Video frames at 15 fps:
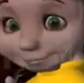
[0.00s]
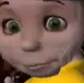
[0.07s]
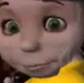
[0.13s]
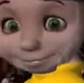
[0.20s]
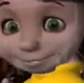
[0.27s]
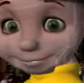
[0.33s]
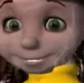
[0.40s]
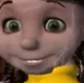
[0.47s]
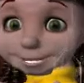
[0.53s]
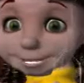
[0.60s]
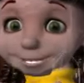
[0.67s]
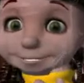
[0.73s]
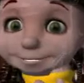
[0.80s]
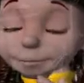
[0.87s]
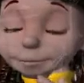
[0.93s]
"You must do
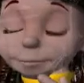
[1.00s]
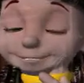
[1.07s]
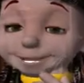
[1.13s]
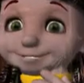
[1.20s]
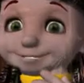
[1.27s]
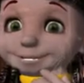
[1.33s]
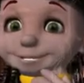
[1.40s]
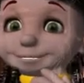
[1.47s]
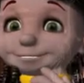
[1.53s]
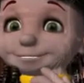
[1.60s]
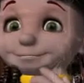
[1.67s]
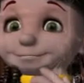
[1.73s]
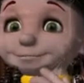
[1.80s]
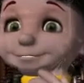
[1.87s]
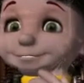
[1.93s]
exactly as I tell
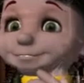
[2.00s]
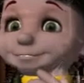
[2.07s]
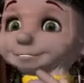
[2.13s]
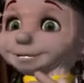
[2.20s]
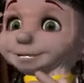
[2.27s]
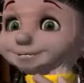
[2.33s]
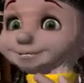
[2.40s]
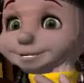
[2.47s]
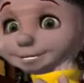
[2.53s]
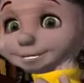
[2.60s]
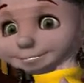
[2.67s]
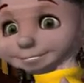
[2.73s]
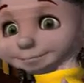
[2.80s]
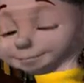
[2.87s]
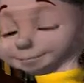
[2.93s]
you," said
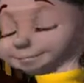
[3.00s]
she.